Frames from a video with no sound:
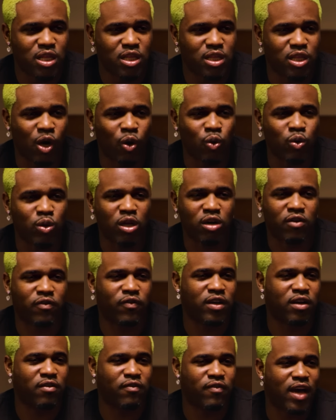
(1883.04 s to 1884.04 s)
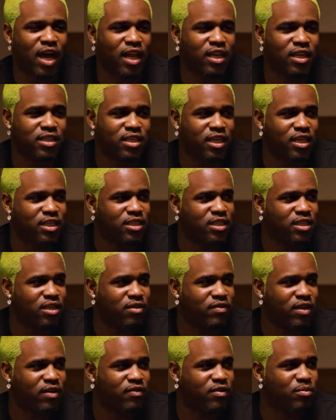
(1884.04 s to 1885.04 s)
don't look for the validation
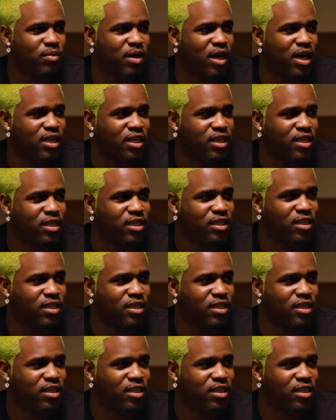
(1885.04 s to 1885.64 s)
of everybody.